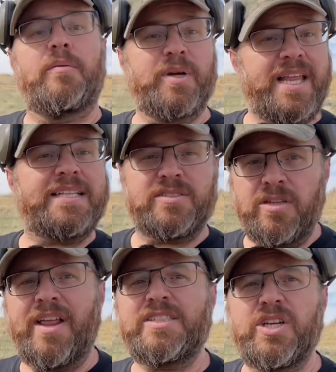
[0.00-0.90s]
But that's
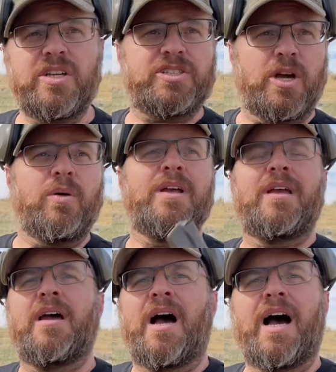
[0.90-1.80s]
good. So
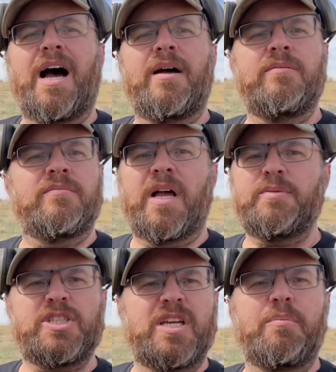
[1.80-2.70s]
I'm
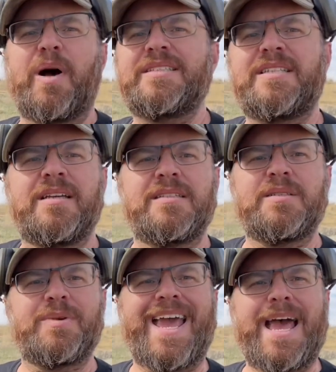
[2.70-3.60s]
just gonna bust
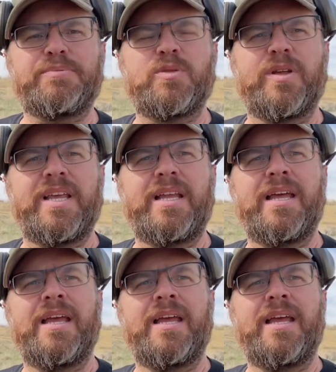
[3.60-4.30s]
some caps with it,